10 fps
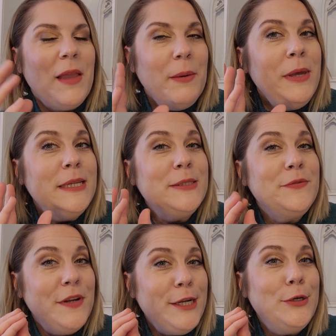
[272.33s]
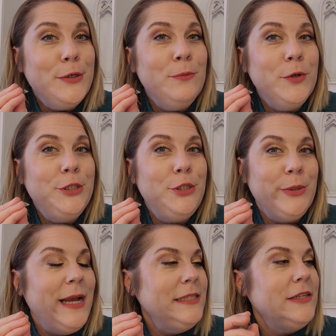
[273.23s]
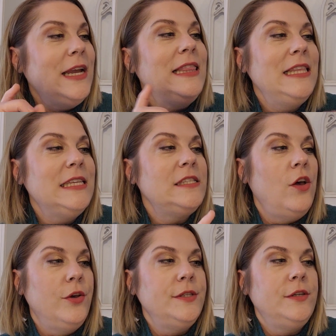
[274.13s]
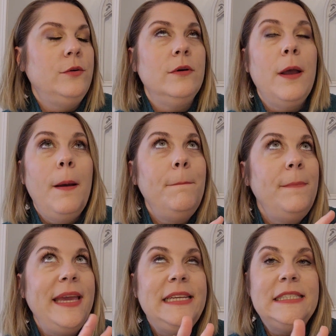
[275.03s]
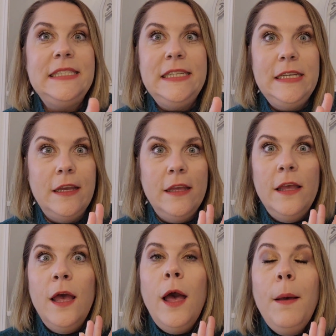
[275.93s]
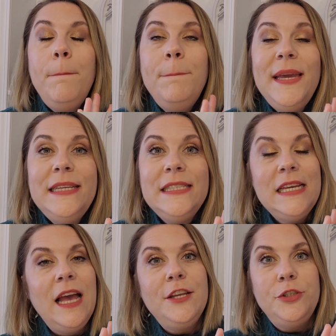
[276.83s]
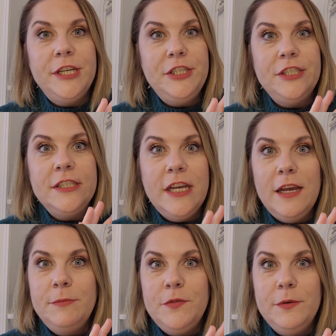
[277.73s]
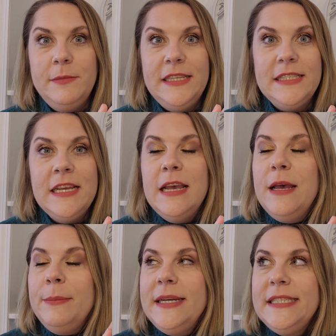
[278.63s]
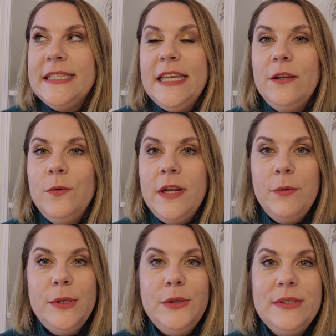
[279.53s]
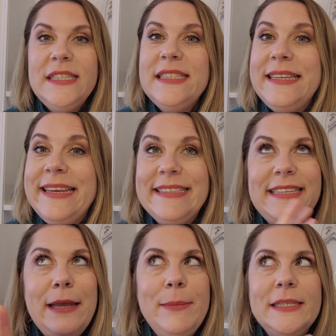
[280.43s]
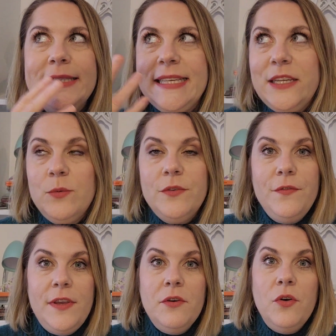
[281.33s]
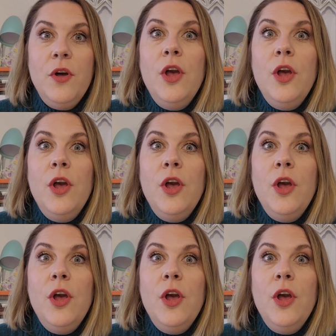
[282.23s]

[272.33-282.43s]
But it's a very good moisturizer, and this also amazing hydration comes from this. My skin, when I would use this the next day, my skin would feel